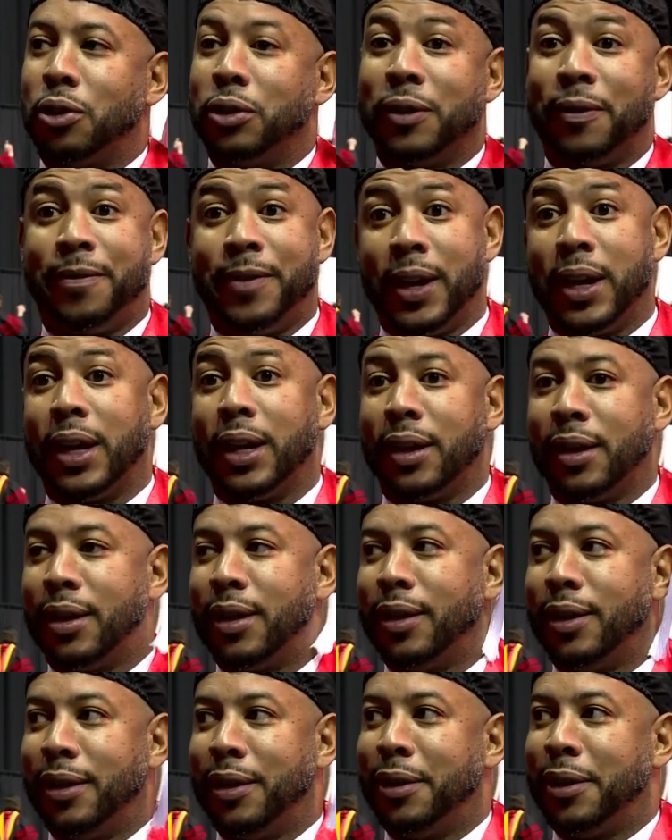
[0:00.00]
it's only fitting
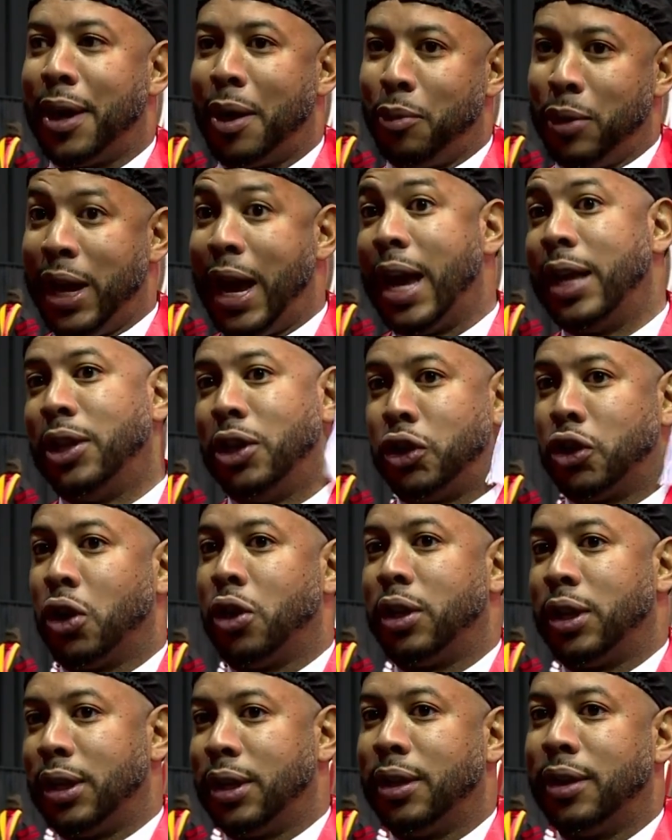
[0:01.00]
that we end the
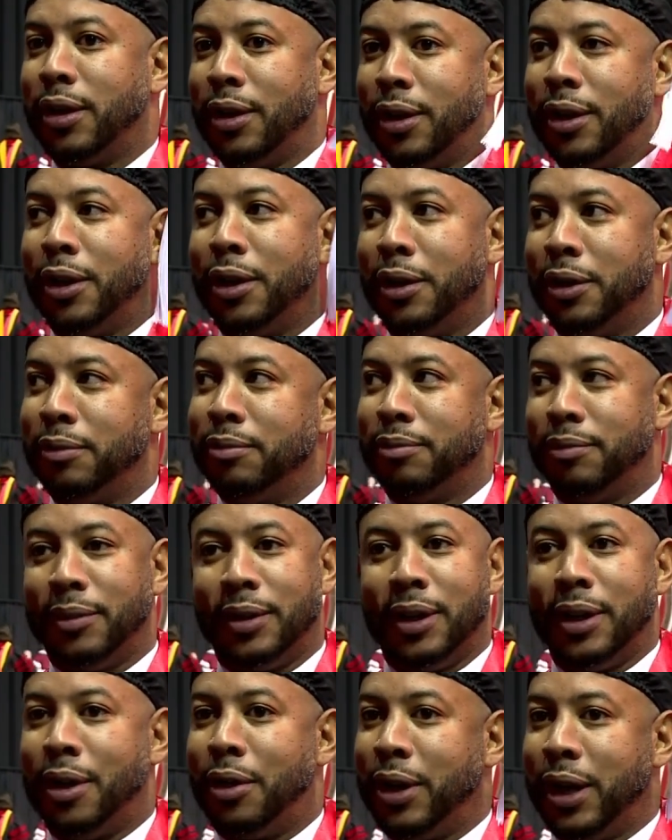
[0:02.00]
journey,
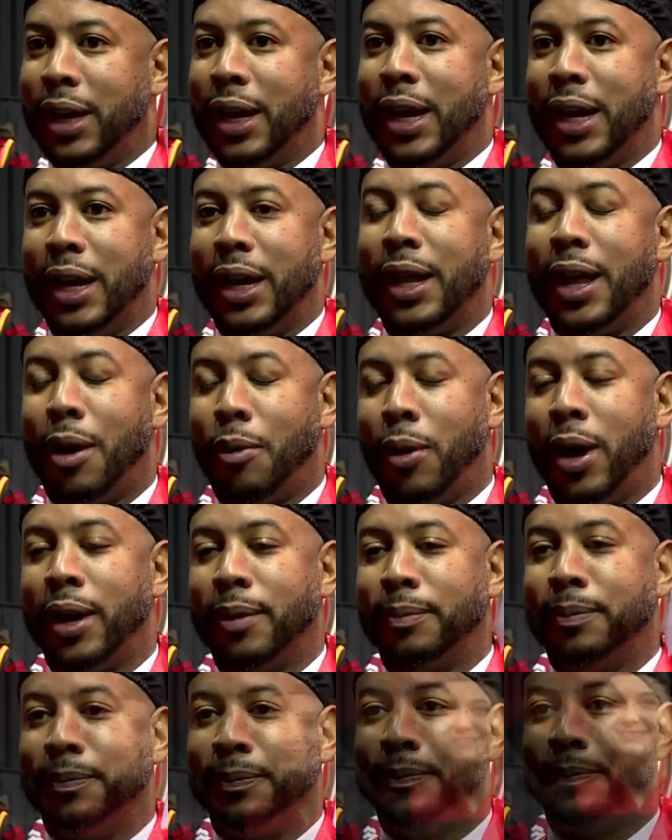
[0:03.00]
you know, in, in, in that way.